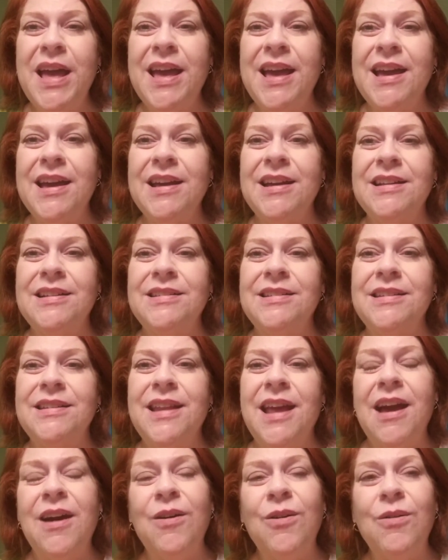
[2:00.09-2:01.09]
And
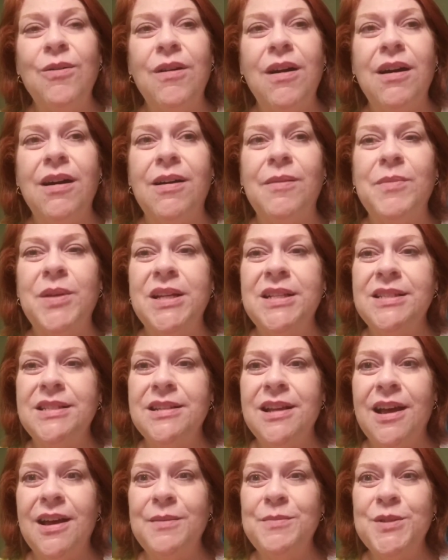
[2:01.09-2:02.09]
now it's
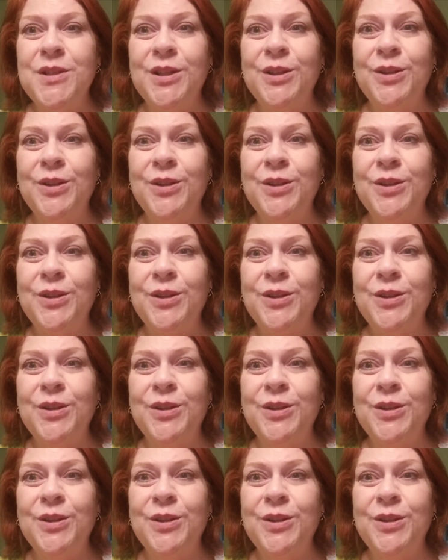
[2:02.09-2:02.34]
time to